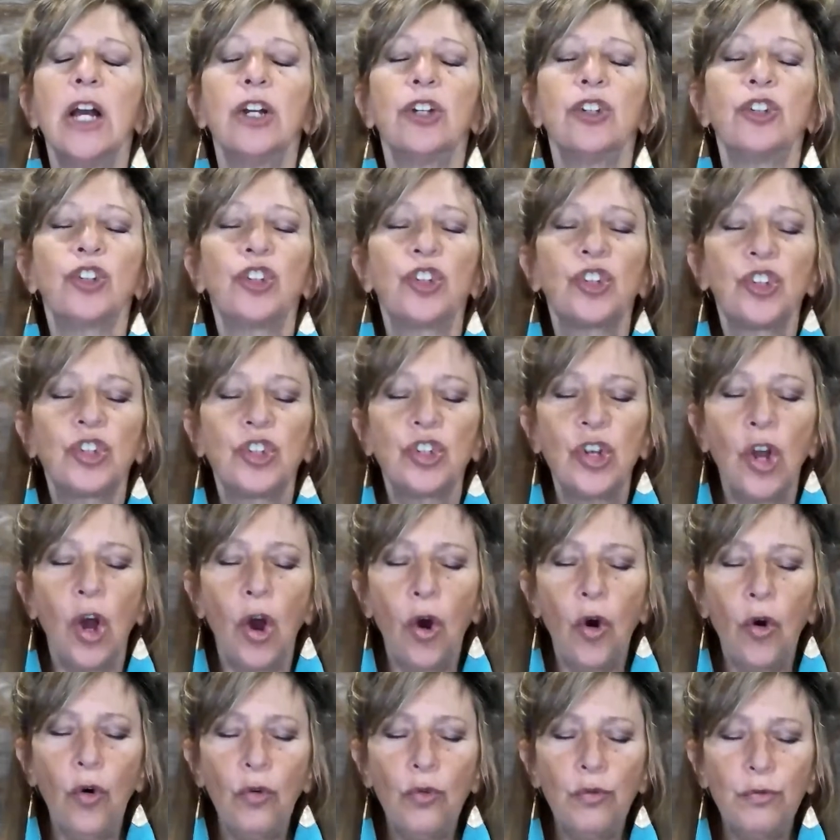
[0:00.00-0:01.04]

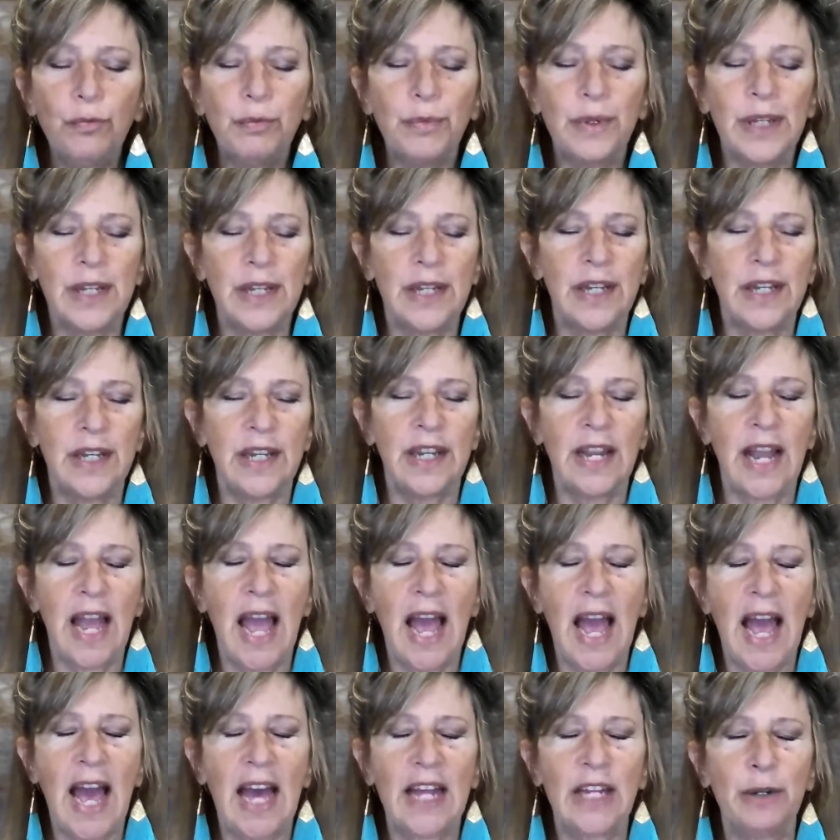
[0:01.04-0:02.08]
Show me
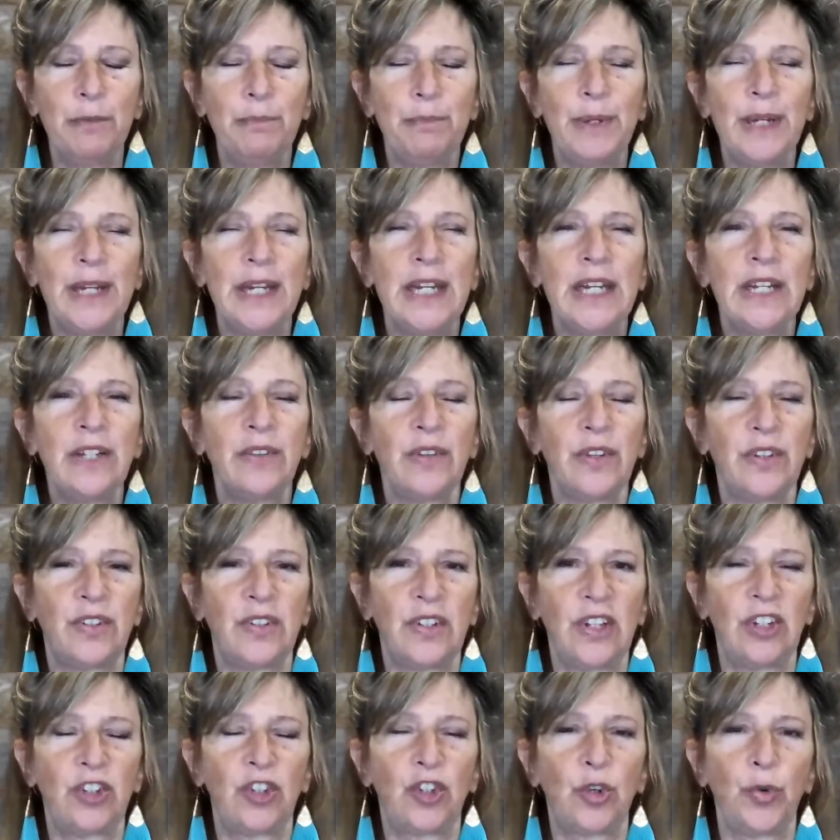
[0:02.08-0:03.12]
how to be in this
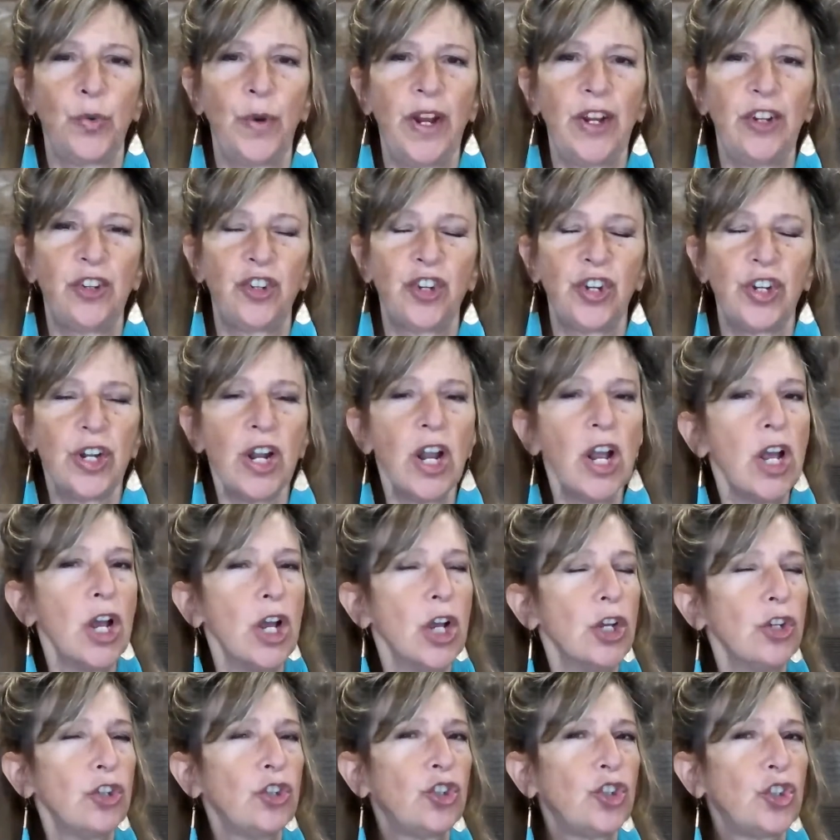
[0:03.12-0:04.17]
situation.
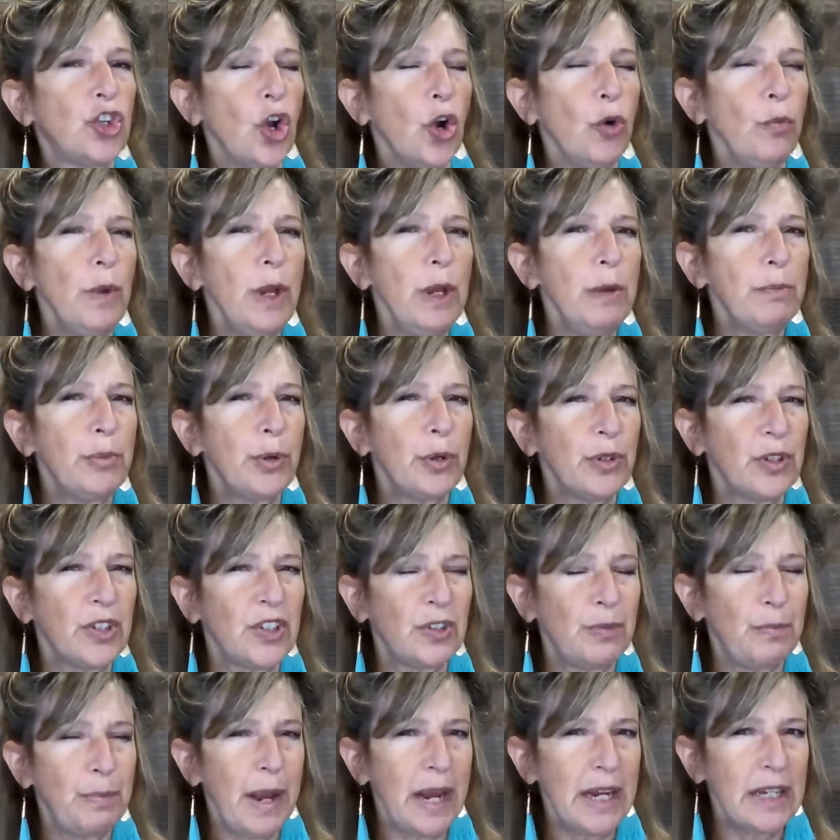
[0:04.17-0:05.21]
Show me
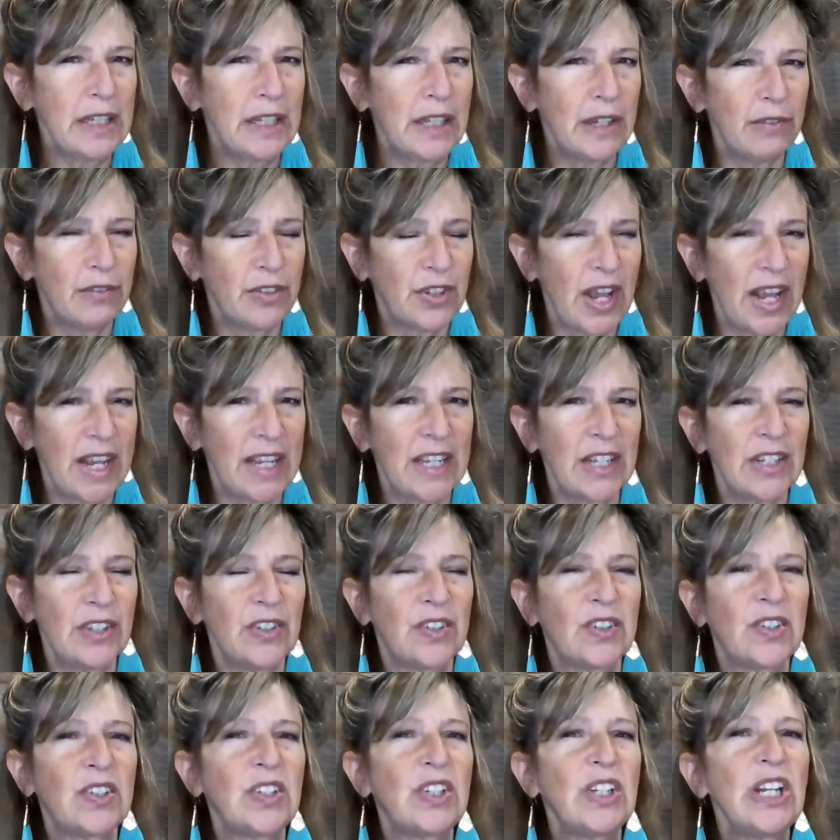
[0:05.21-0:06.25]
perspectives I can
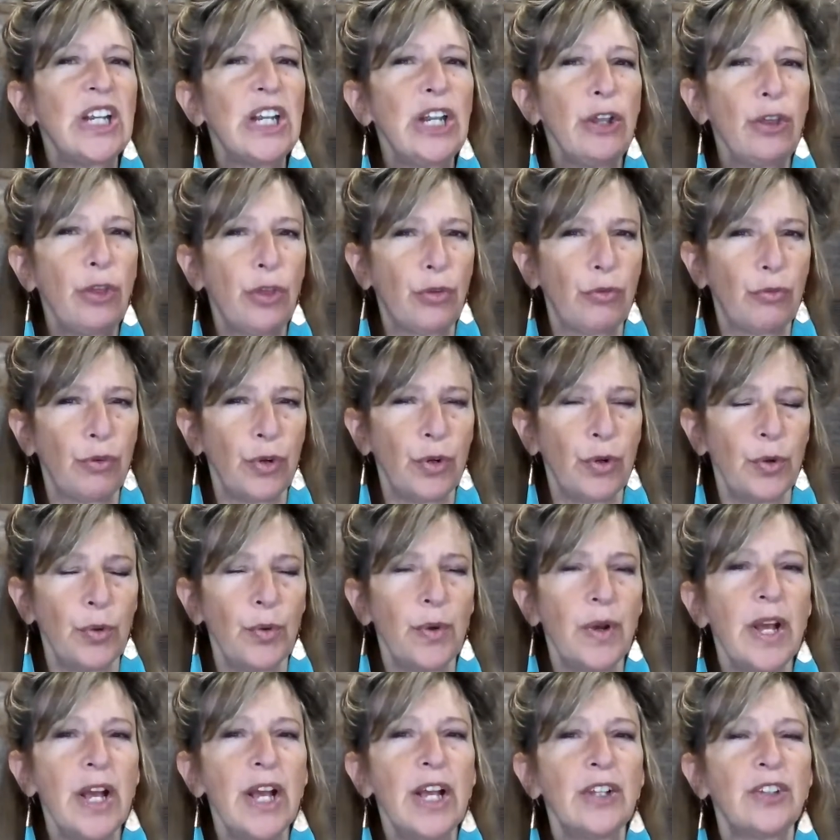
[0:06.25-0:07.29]
see through
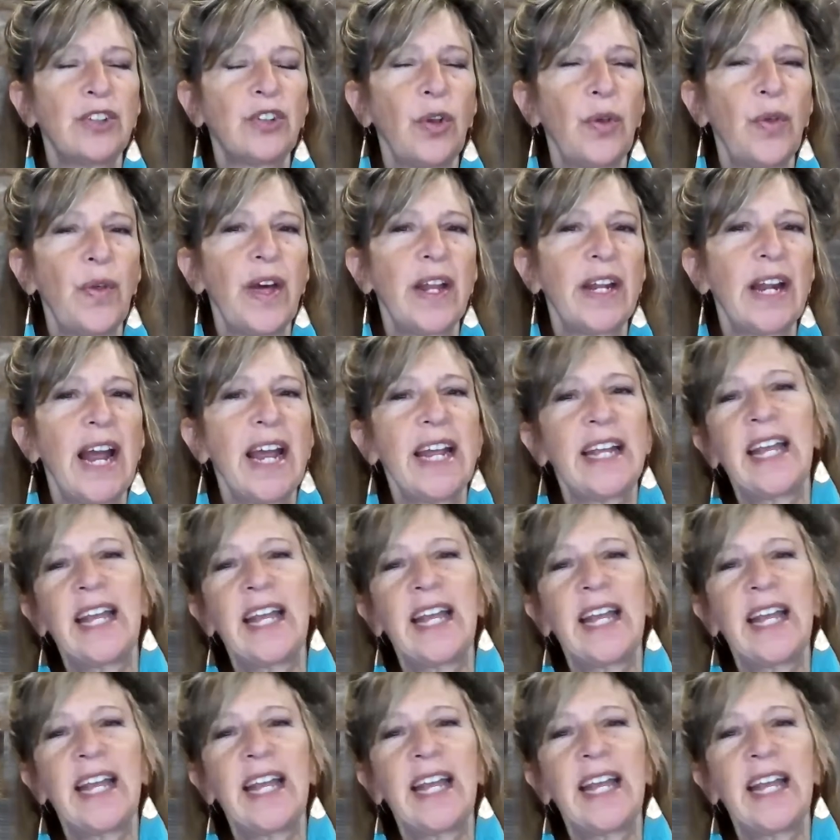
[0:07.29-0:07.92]
so that I